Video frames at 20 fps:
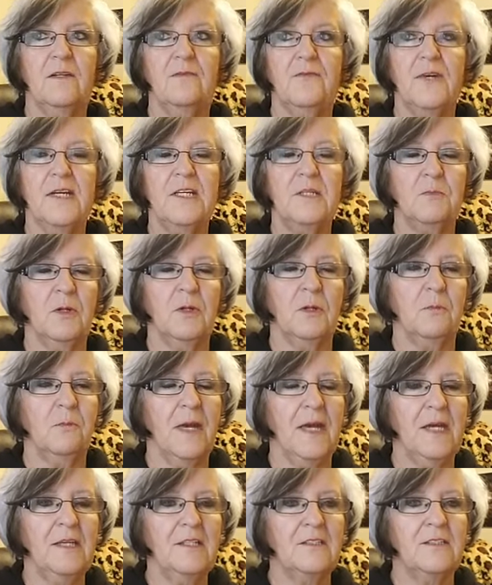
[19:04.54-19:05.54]
Facebook
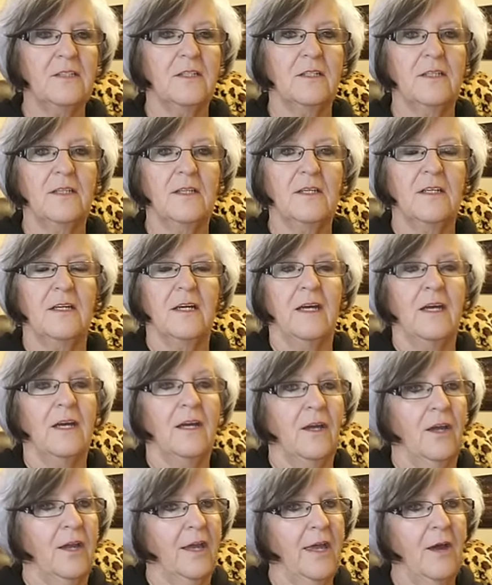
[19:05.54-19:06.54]
page,
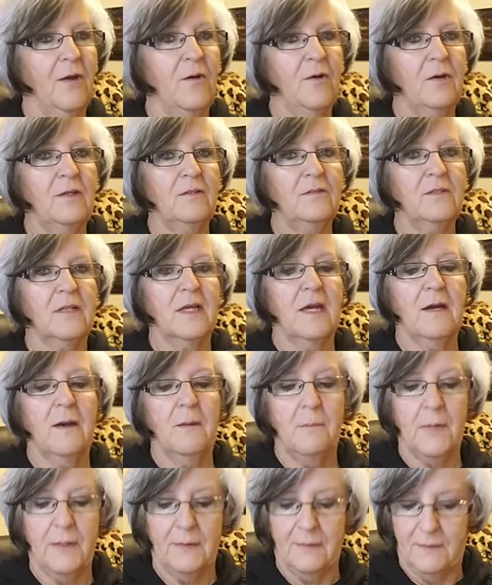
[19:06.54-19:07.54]
go and look
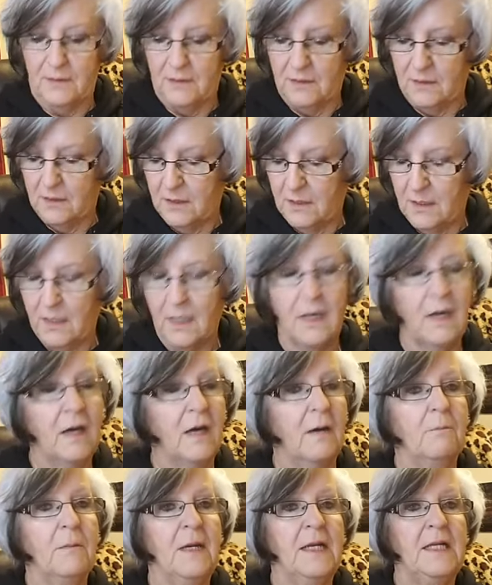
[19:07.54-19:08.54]
up
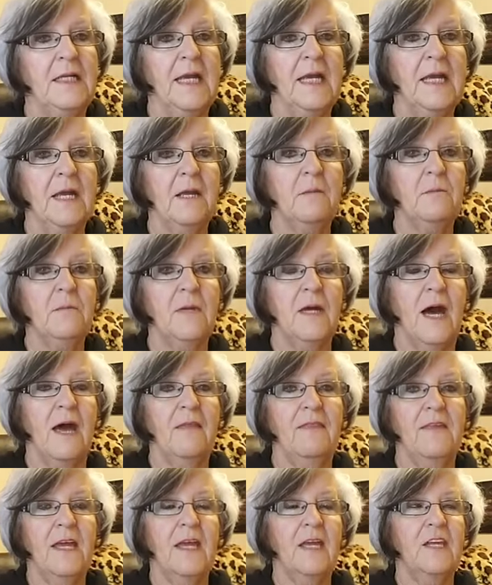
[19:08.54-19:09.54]
my name. I
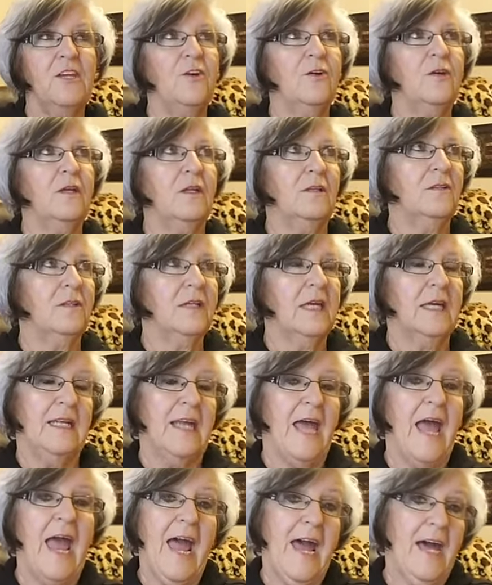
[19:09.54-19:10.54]
think you can look
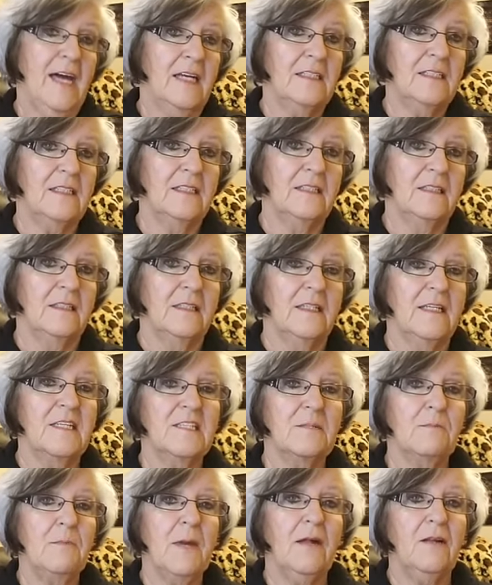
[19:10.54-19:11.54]
at
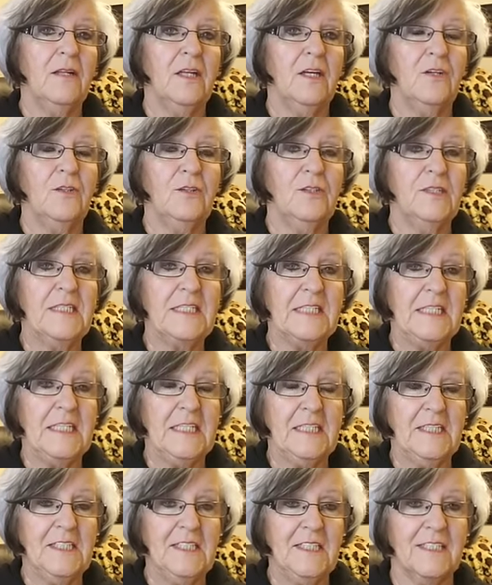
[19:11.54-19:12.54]
Smelly Good
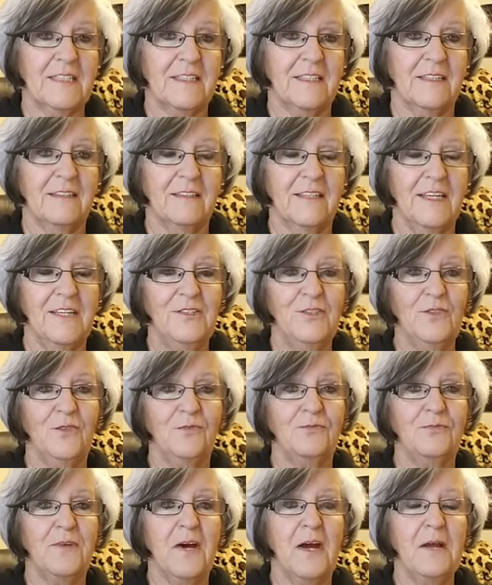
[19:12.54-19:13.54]
Scents, and you'll
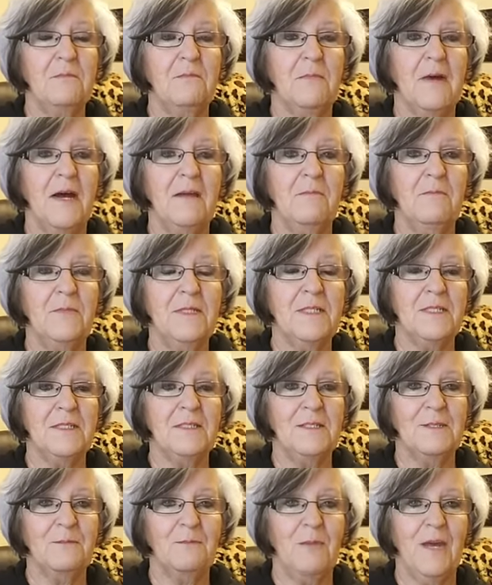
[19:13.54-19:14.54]
find my
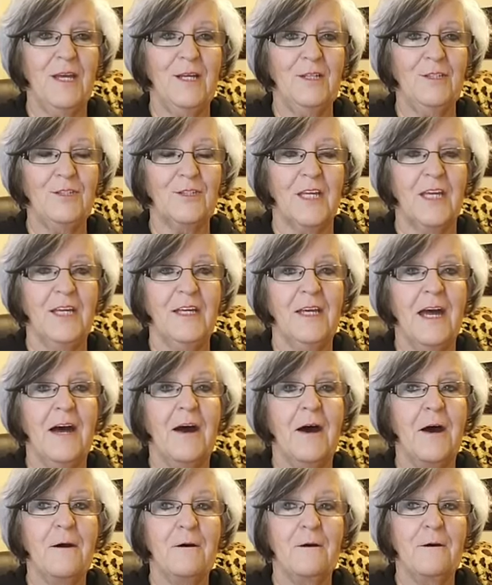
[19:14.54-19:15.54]
business page.
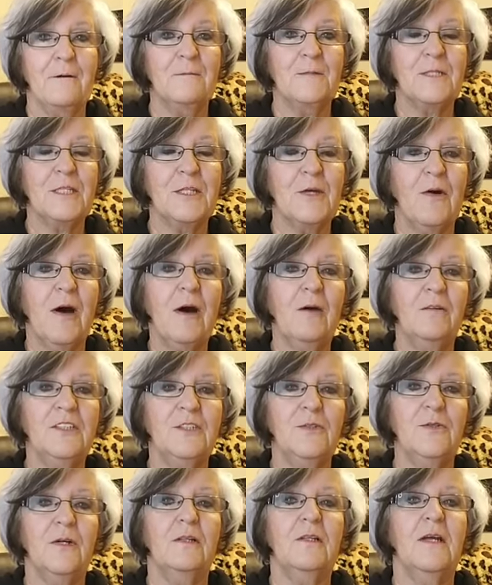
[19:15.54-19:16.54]
So I'll
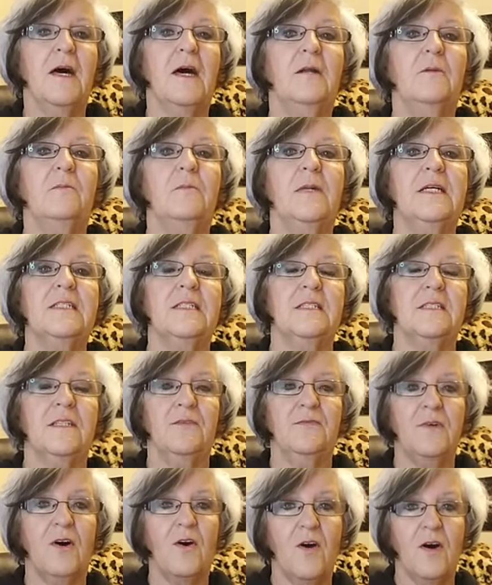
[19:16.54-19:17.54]
do a lot of my
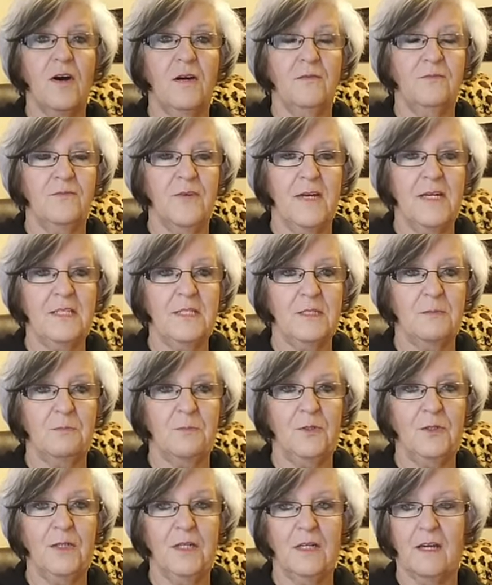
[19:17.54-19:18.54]
stuff on
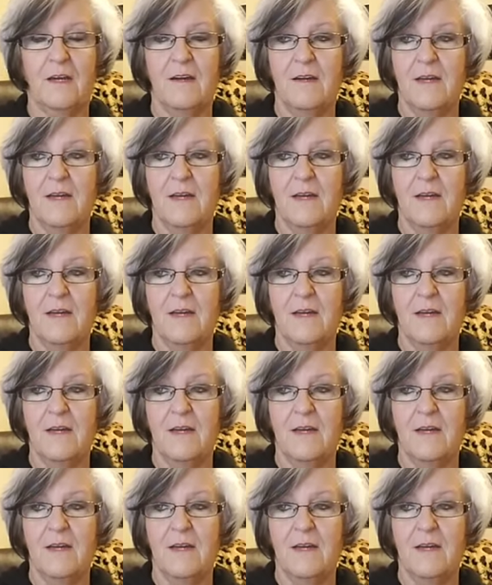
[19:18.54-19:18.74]
Facebook.